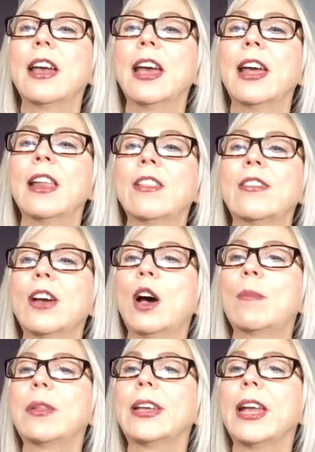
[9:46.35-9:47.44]
and it's
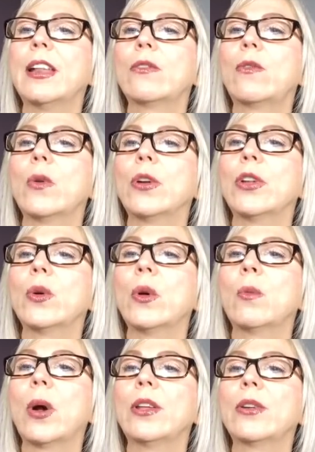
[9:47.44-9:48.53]
complicated for you,
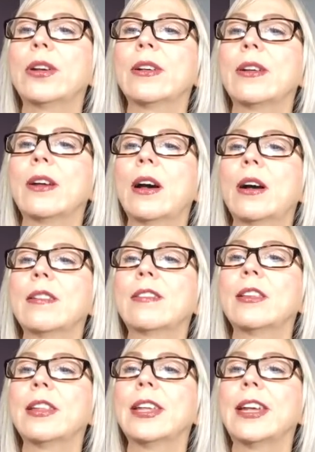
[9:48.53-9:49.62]
and why you
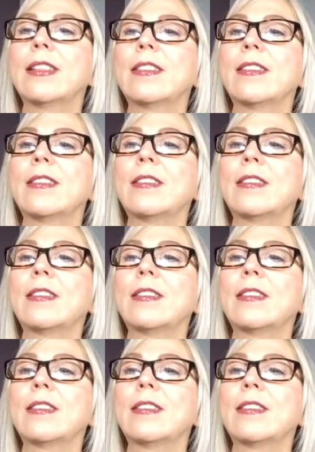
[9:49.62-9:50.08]
constantly get